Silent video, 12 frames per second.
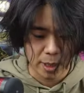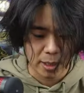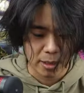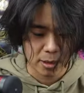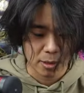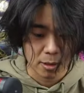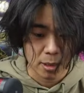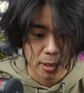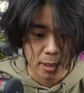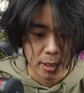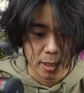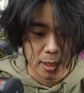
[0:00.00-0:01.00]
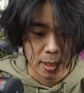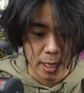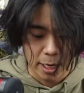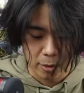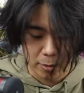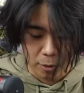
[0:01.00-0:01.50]
box. And
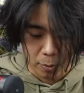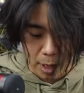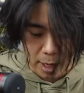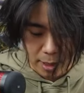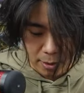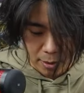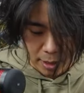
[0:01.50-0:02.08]
I don't know why.